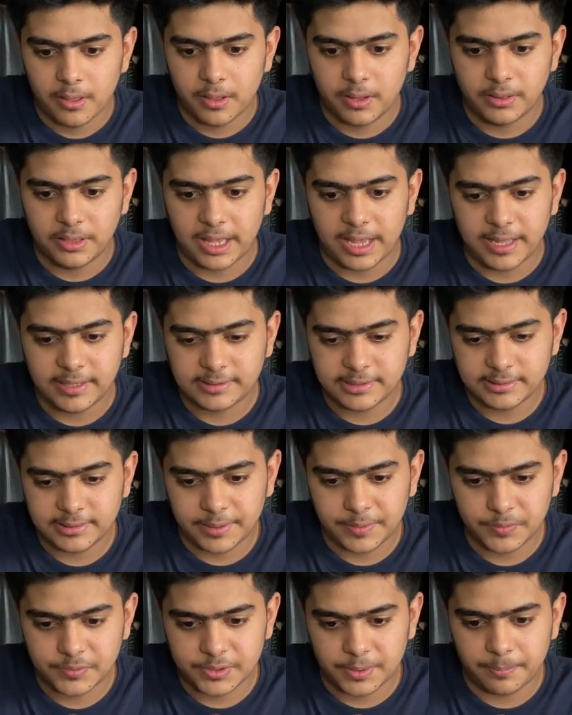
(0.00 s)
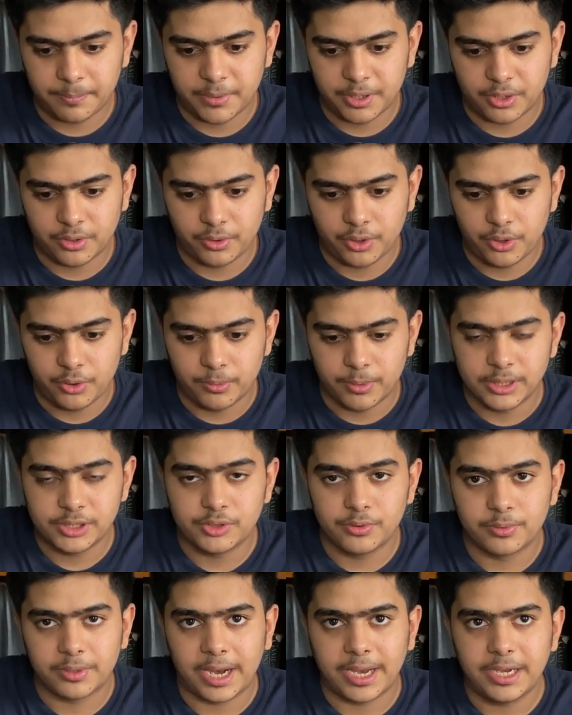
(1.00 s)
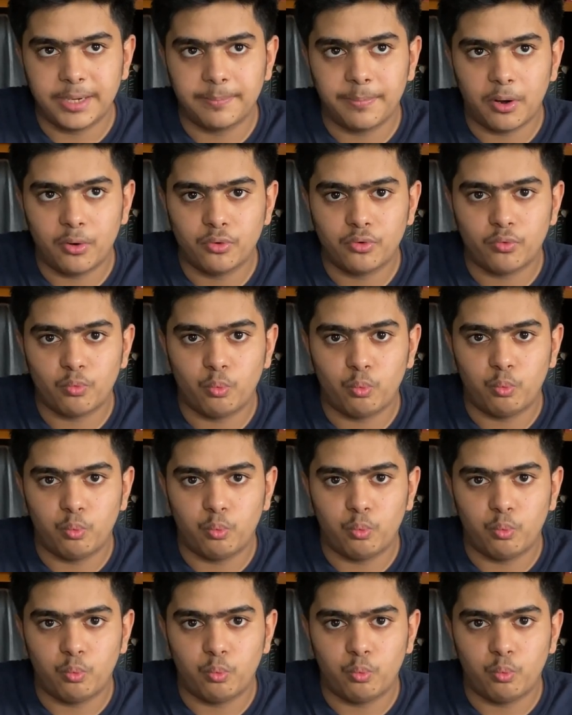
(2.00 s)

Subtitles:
In the essays that you submit to the US, you write about